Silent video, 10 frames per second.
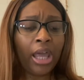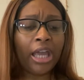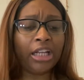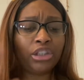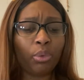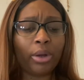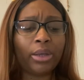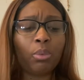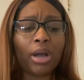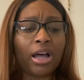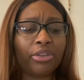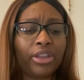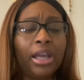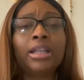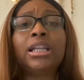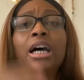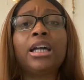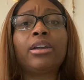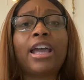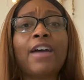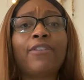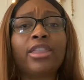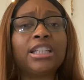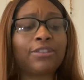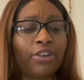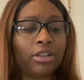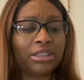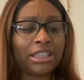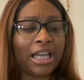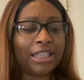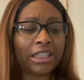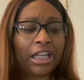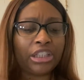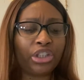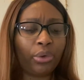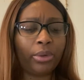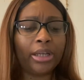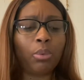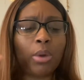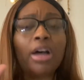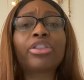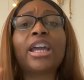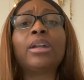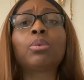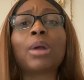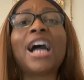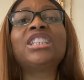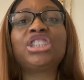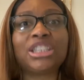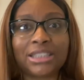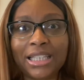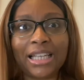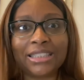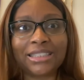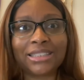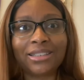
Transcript: Enduring wealth, the other half of this verse says, enduring wealth and righteousness